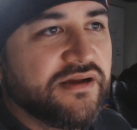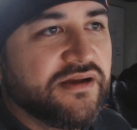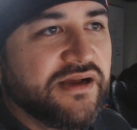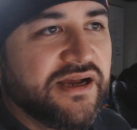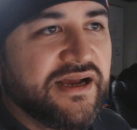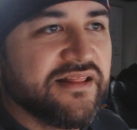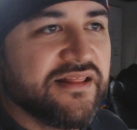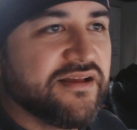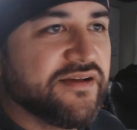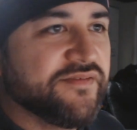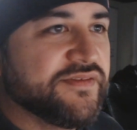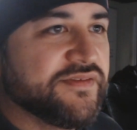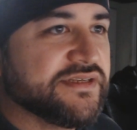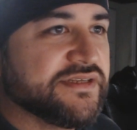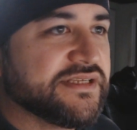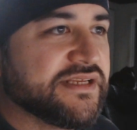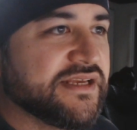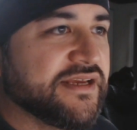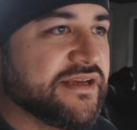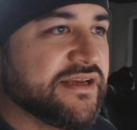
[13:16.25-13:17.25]
I love
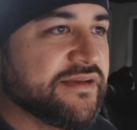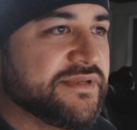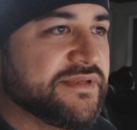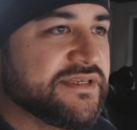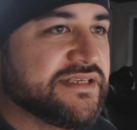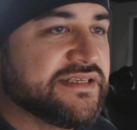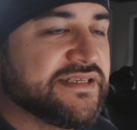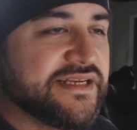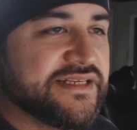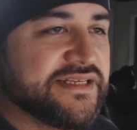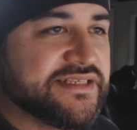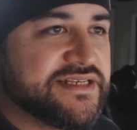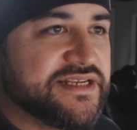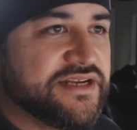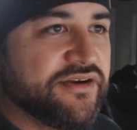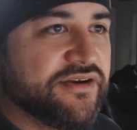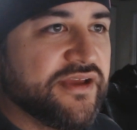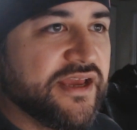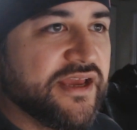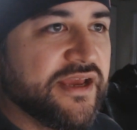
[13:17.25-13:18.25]
this game. This is S
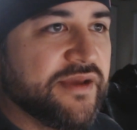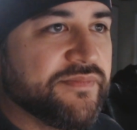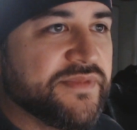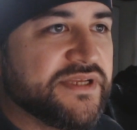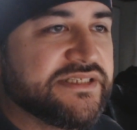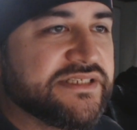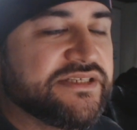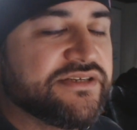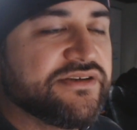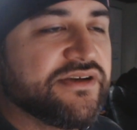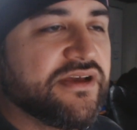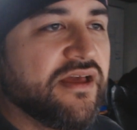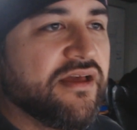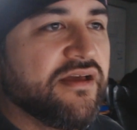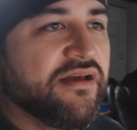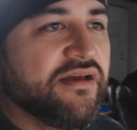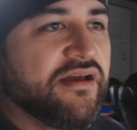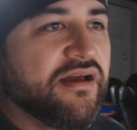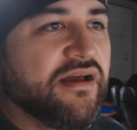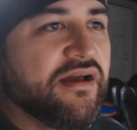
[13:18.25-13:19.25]
tier game.
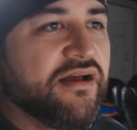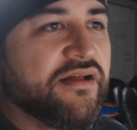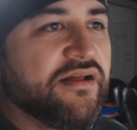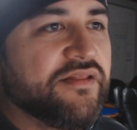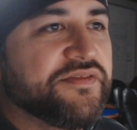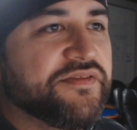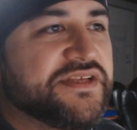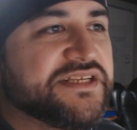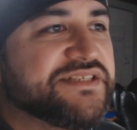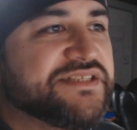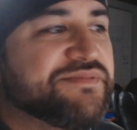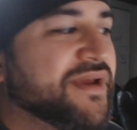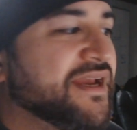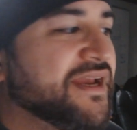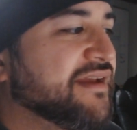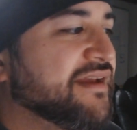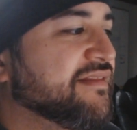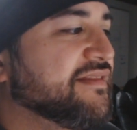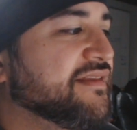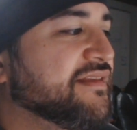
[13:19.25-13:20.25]
This
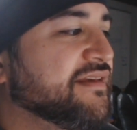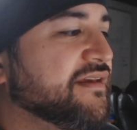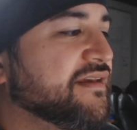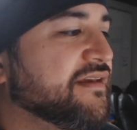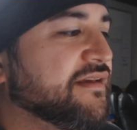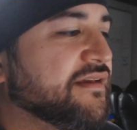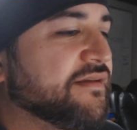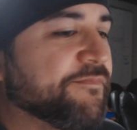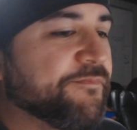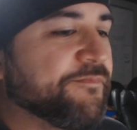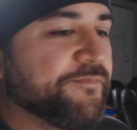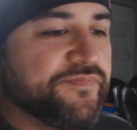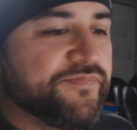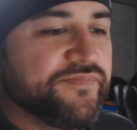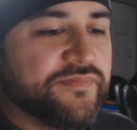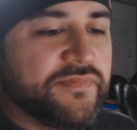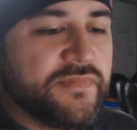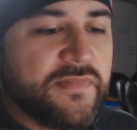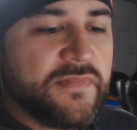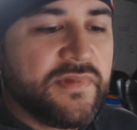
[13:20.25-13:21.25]
made the
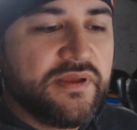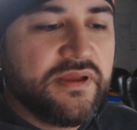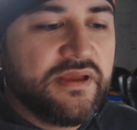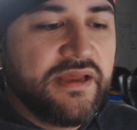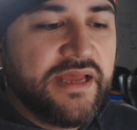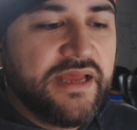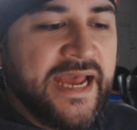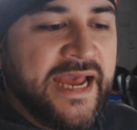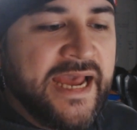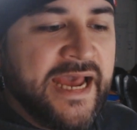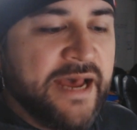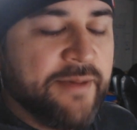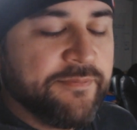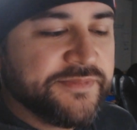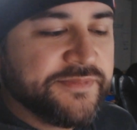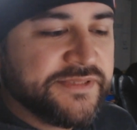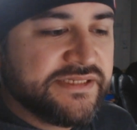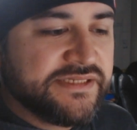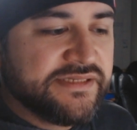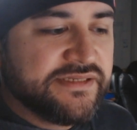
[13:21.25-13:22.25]

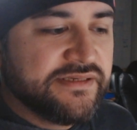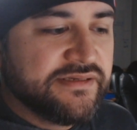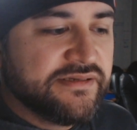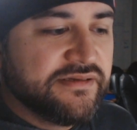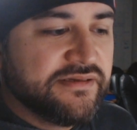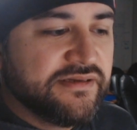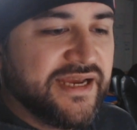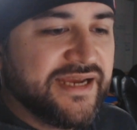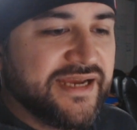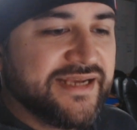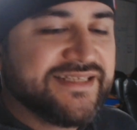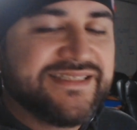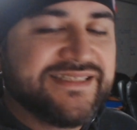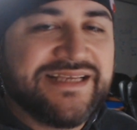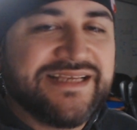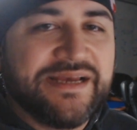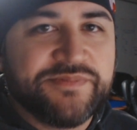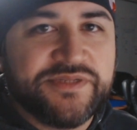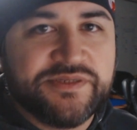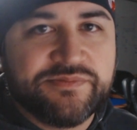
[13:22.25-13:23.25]
apps
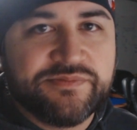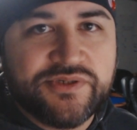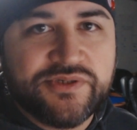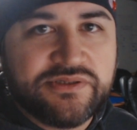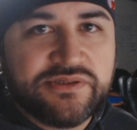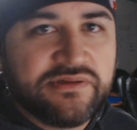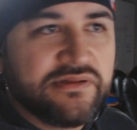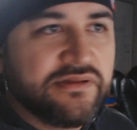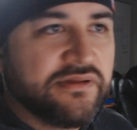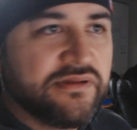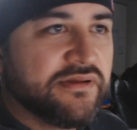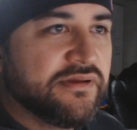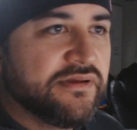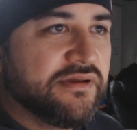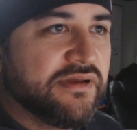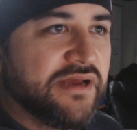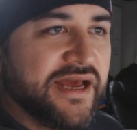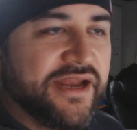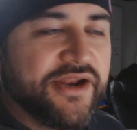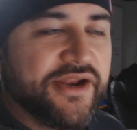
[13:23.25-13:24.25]
acceptable.
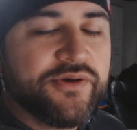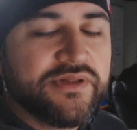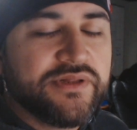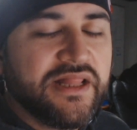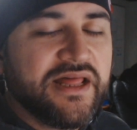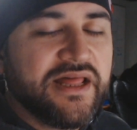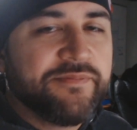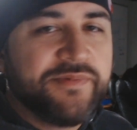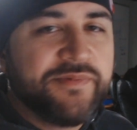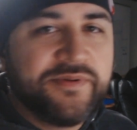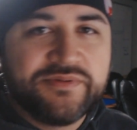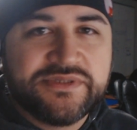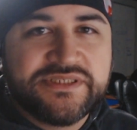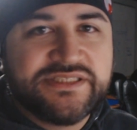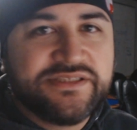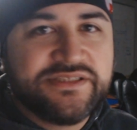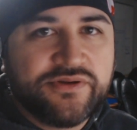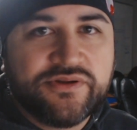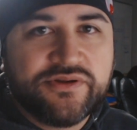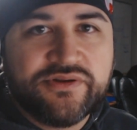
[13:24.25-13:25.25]
I know a lot of people
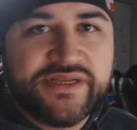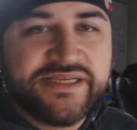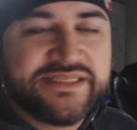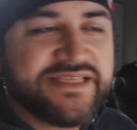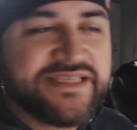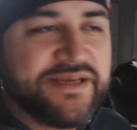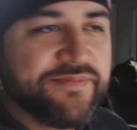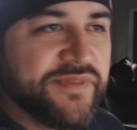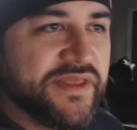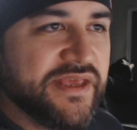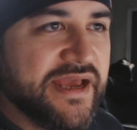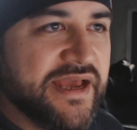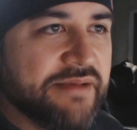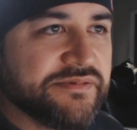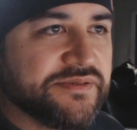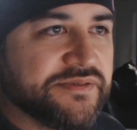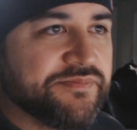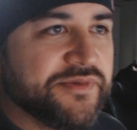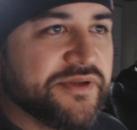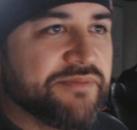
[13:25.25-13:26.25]
still don't accept the
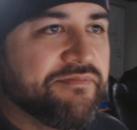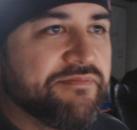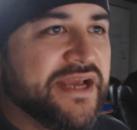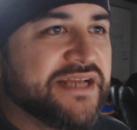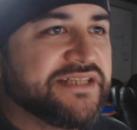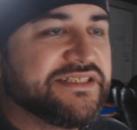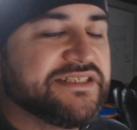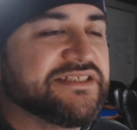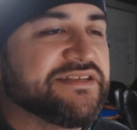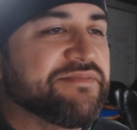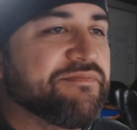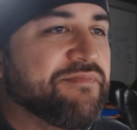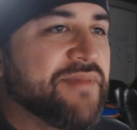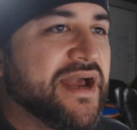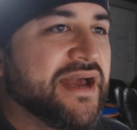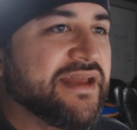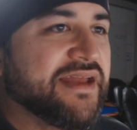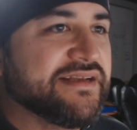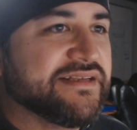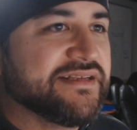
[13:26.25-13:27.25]
apps, but Mansions of
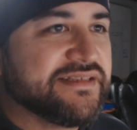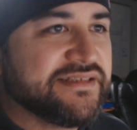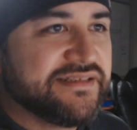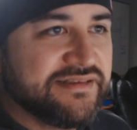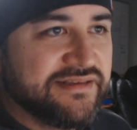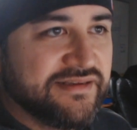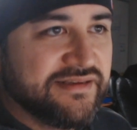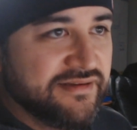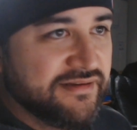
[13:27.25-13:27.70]
Madness,